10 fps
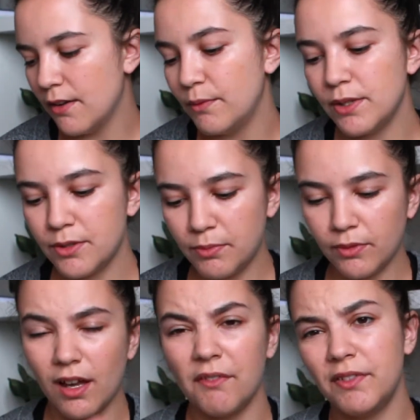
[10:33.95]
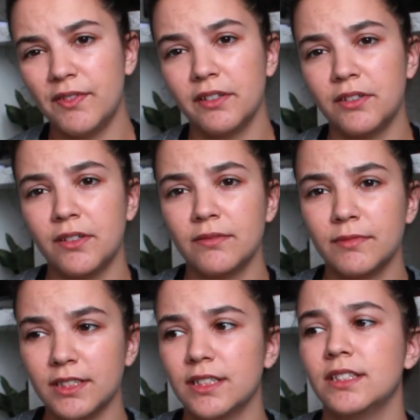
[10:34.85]
reusable coffee filter
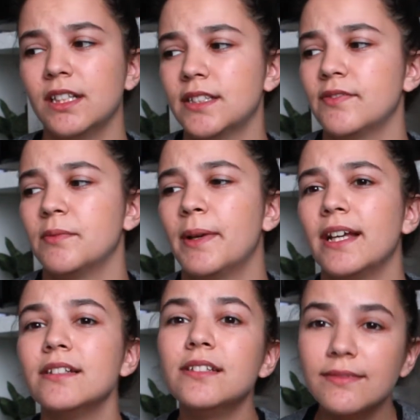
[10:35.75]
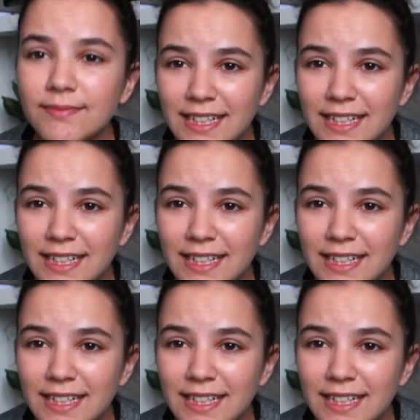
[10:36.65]
because it's less of a mess.